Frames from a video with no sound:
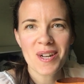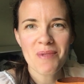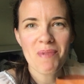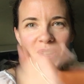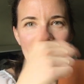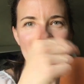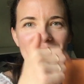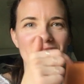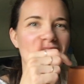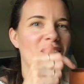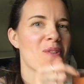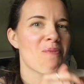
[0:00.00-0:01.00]
But then
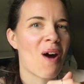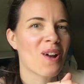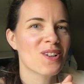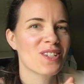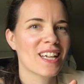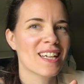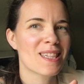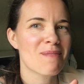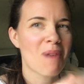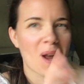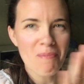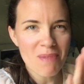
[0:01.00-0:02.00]
there's like a water stain at the
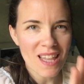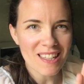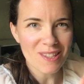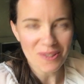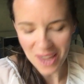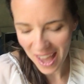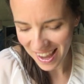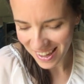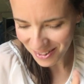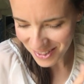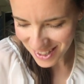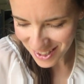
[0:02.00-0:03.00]
bottom, but that's okay.
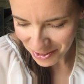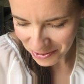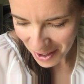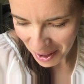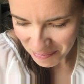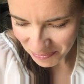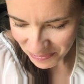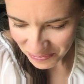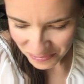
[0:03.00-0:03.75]
It was still fun.